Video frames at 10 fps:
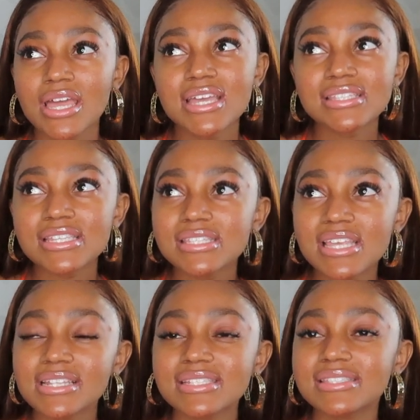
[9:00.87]
it's a
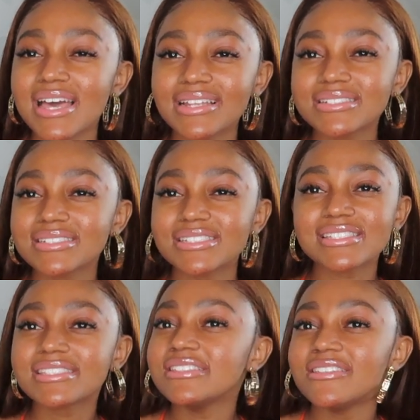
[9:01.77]
scent that
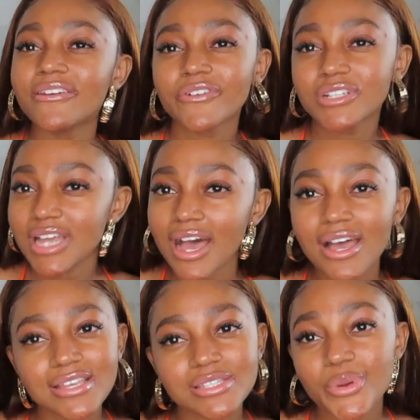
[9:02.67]
just never
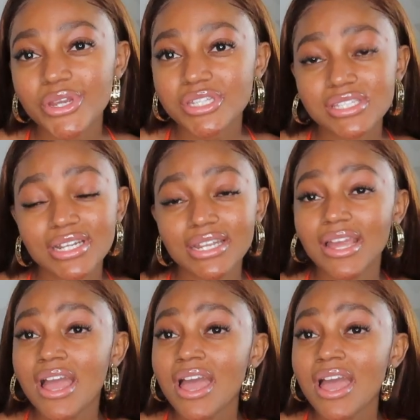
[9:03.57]
dies, personally.